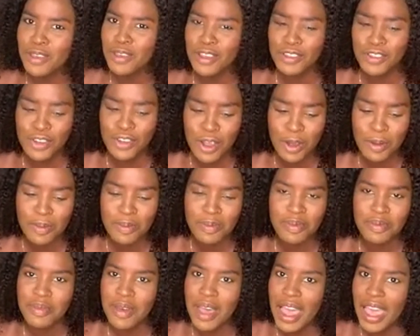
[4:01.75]
job?
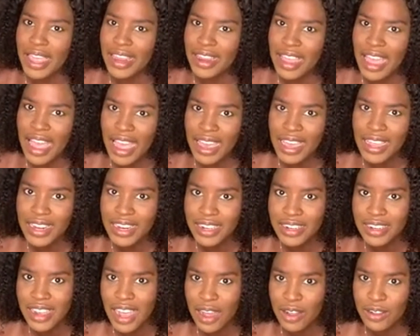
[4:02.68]
I highly
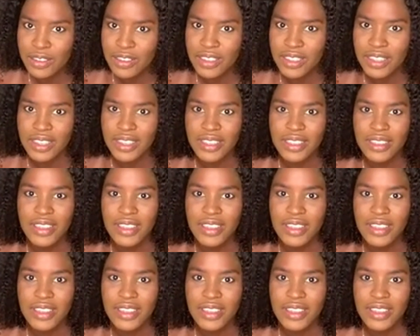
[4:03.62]
doubt it.